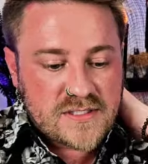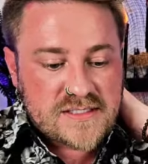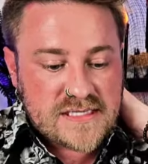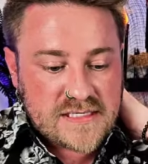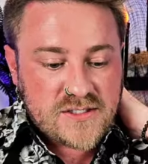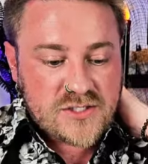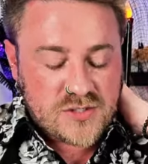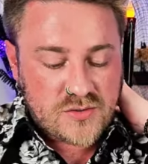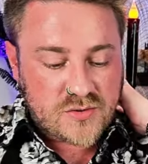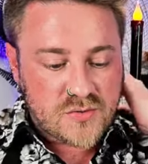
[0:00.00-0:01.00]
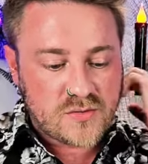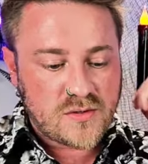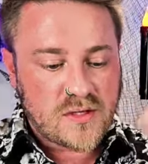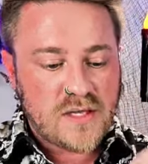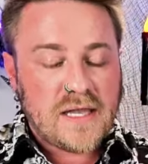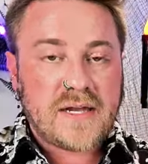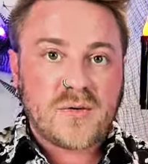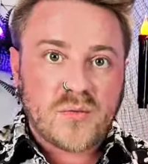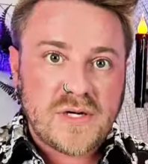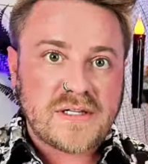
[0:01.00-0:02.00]
to teach you how to
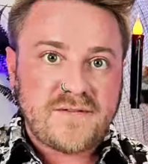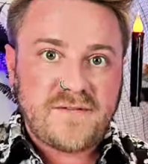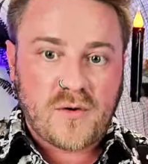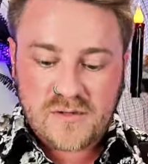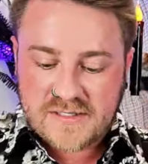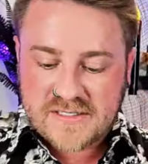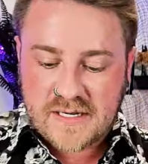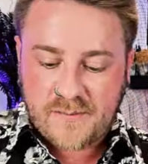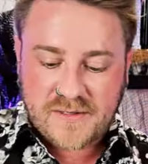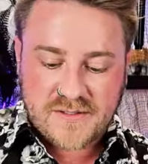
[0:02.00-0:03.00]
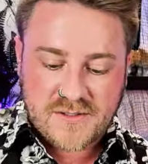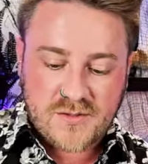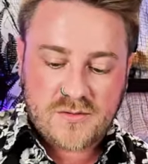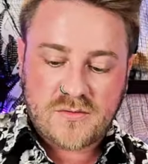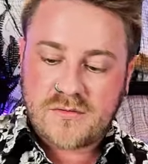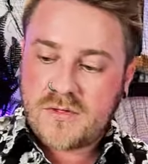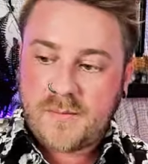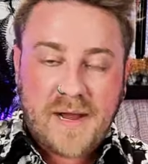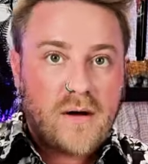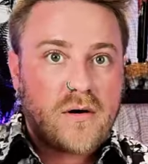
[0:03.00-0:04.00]
really fully step into your
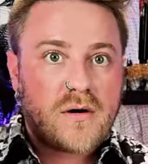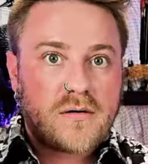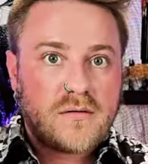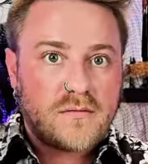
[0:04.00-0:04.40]
power.